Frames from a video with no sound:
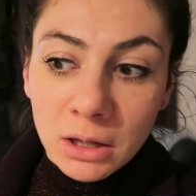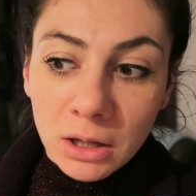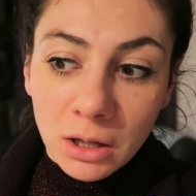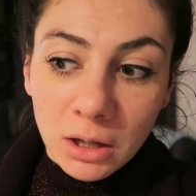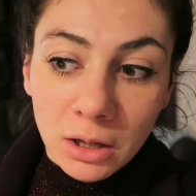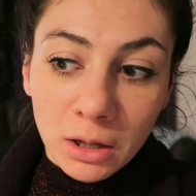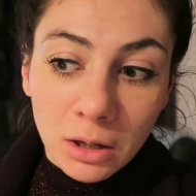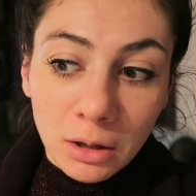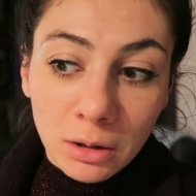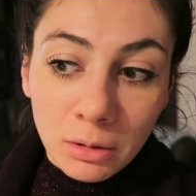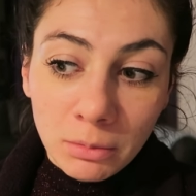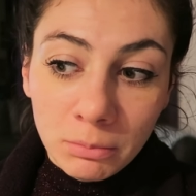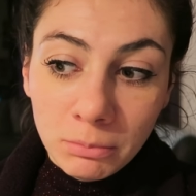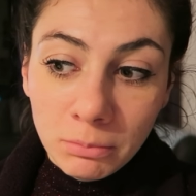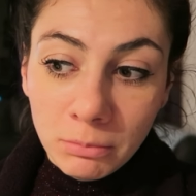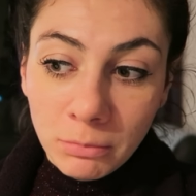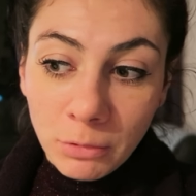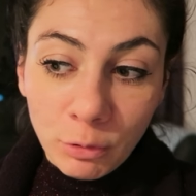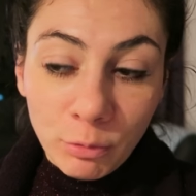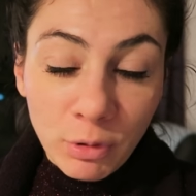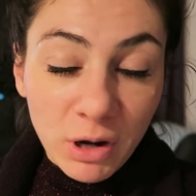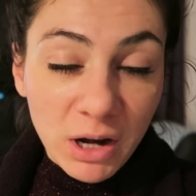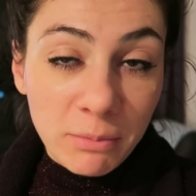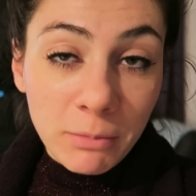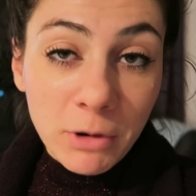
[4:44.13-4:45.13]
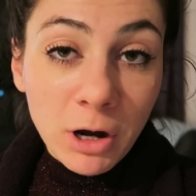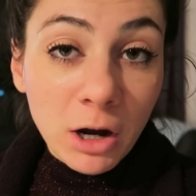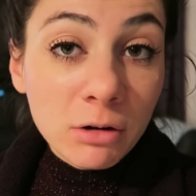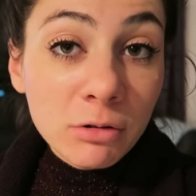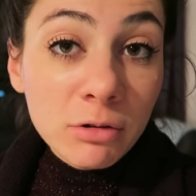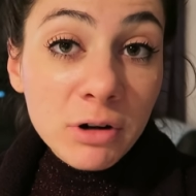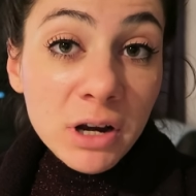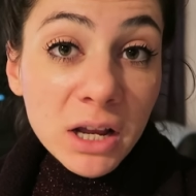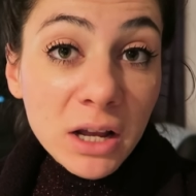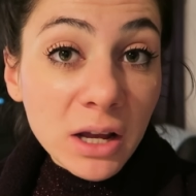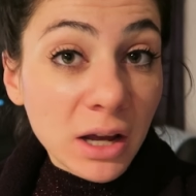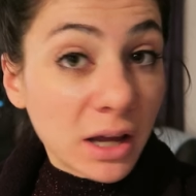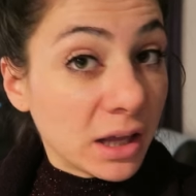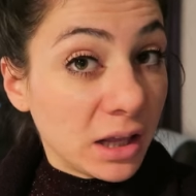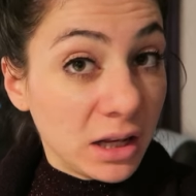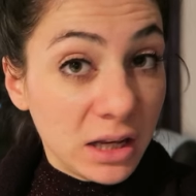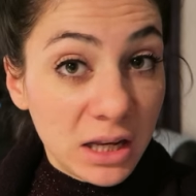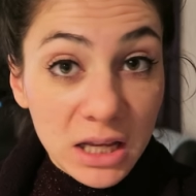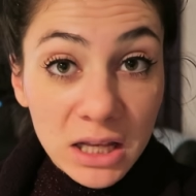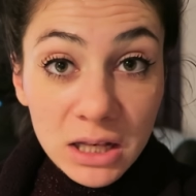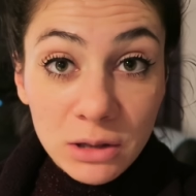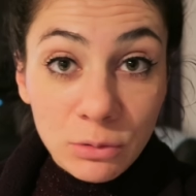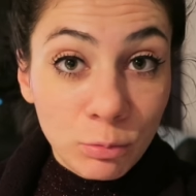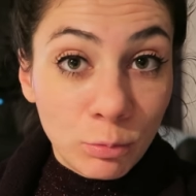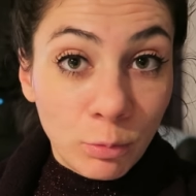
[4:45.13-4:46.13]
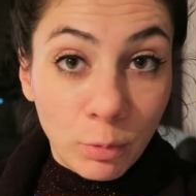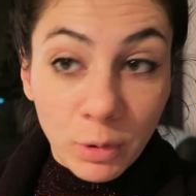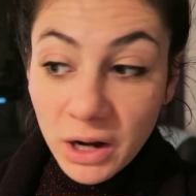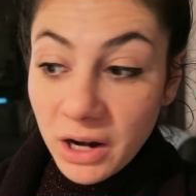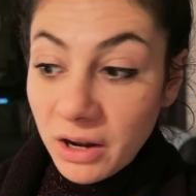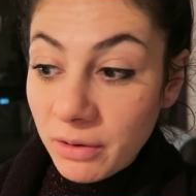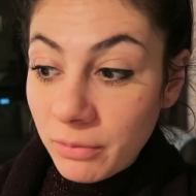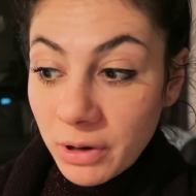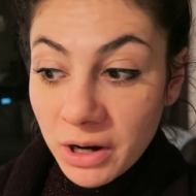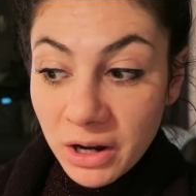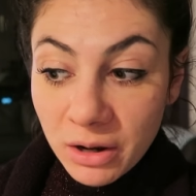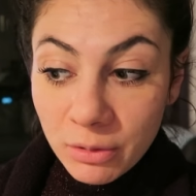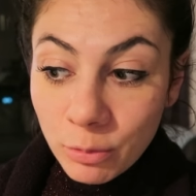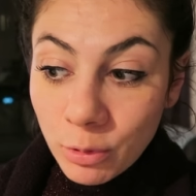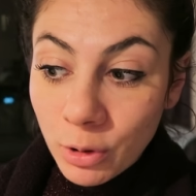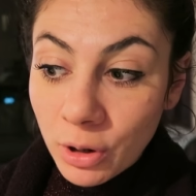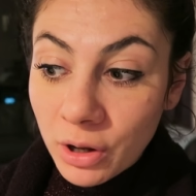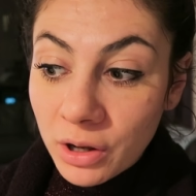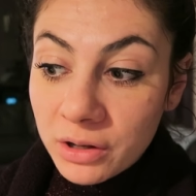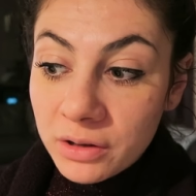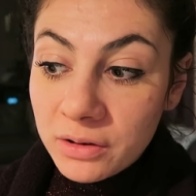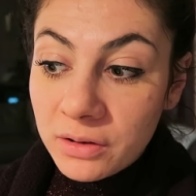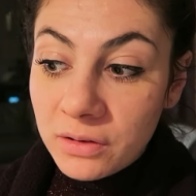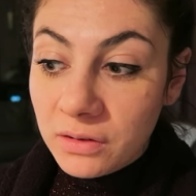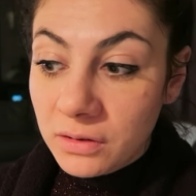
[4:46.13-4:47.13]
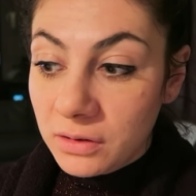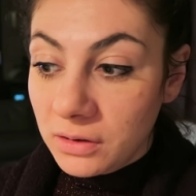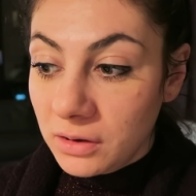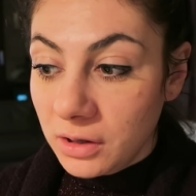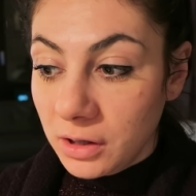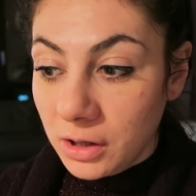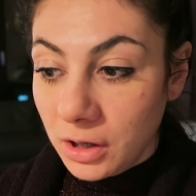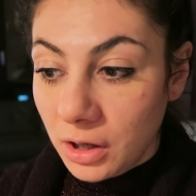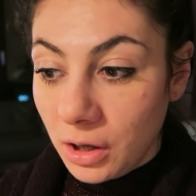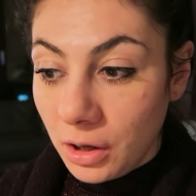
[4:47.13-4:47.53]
When I'm hungry, I can eat whatever I want.